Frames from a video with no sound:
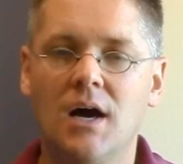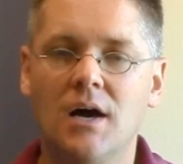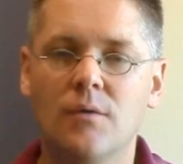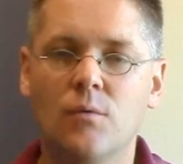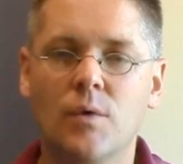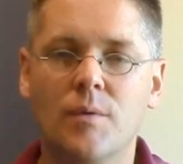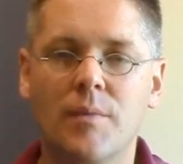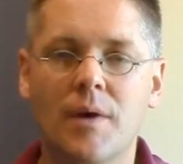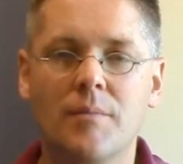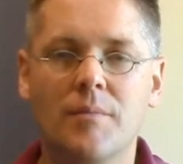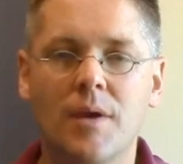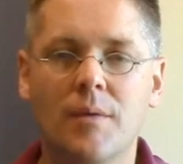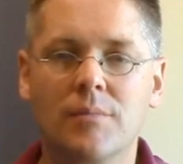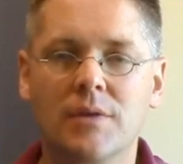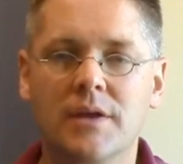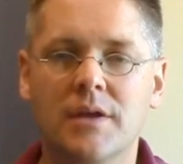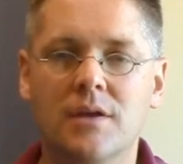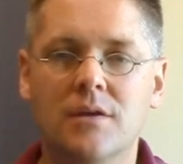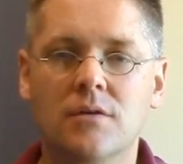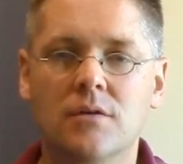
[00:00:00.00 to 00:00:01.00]
we might be able
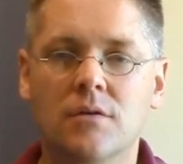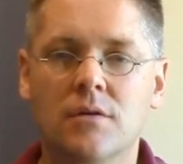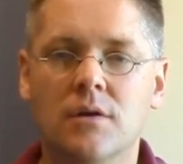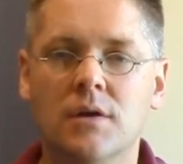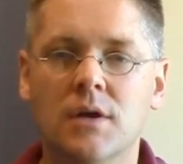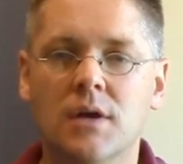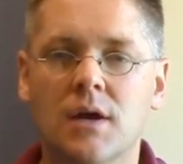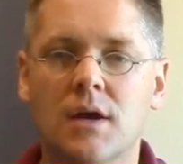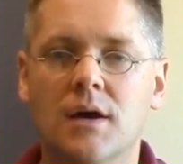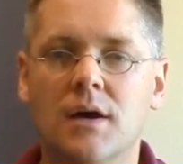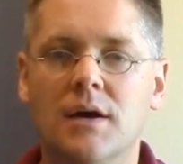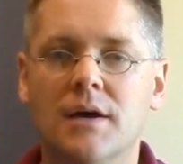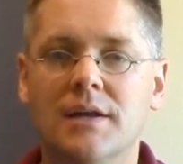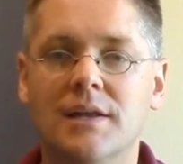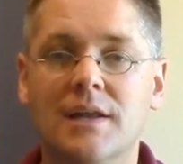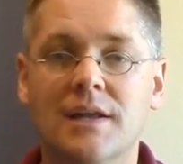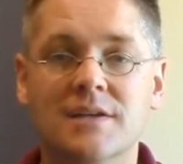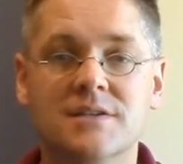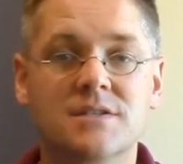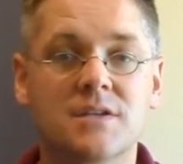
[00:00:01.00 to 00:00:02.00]
to hear,
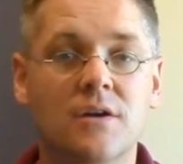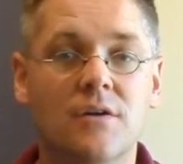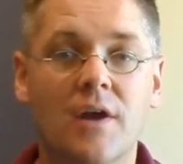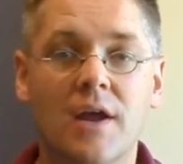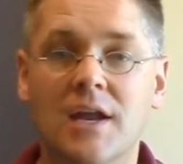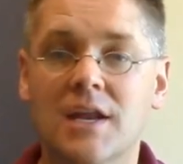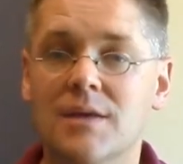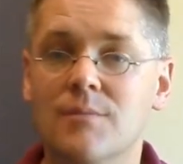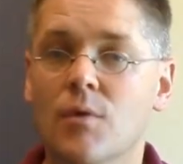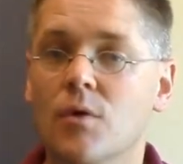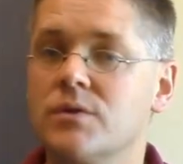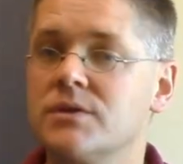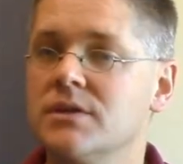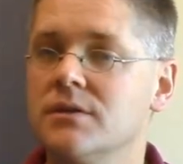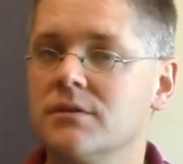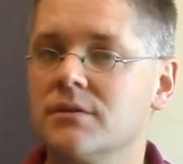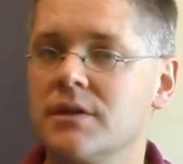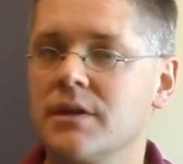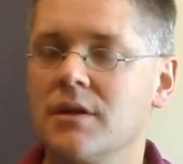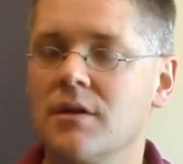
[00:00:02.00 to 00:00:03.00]
is there any
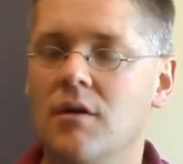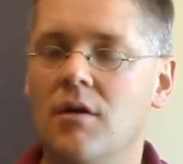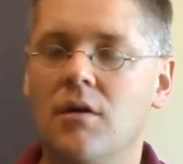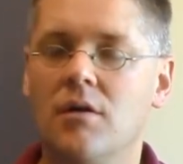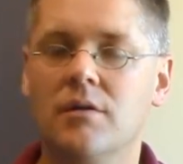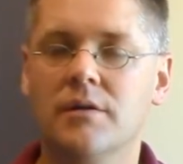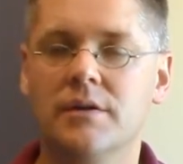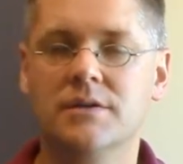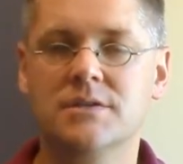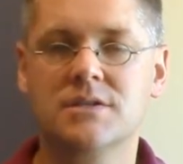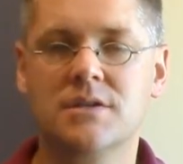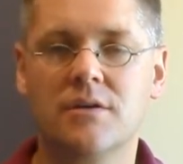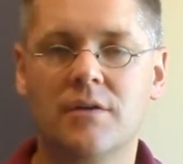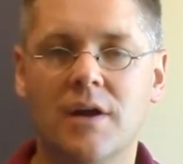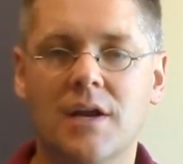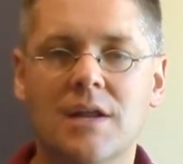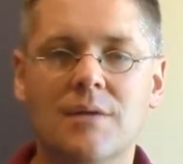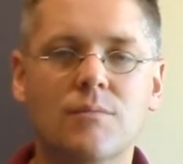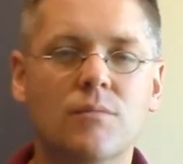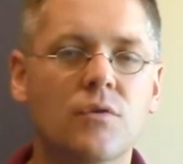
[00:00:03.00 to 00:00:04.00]
motility at all? Is there
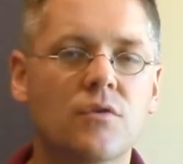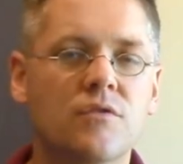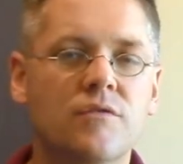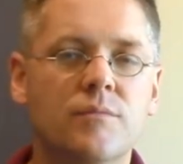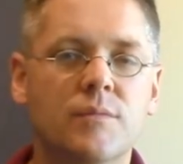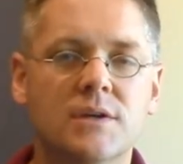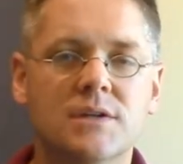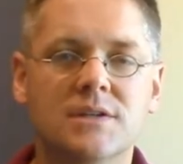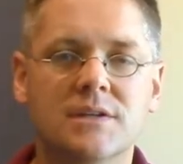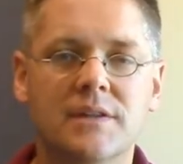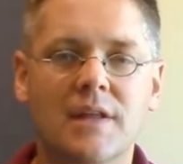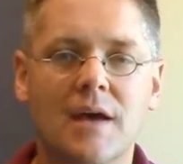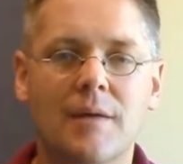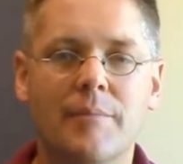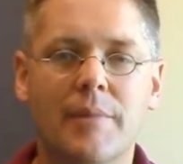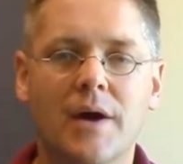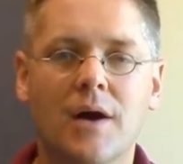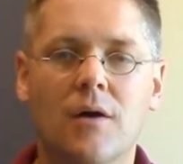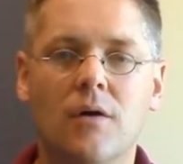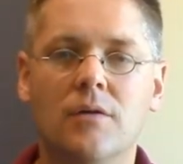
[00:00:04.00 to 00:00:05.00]
any movement in that
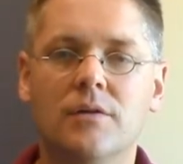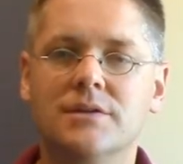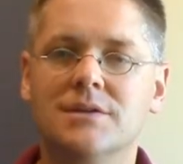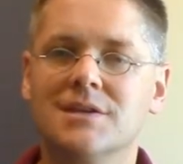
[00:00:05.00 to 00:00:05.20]
bowel?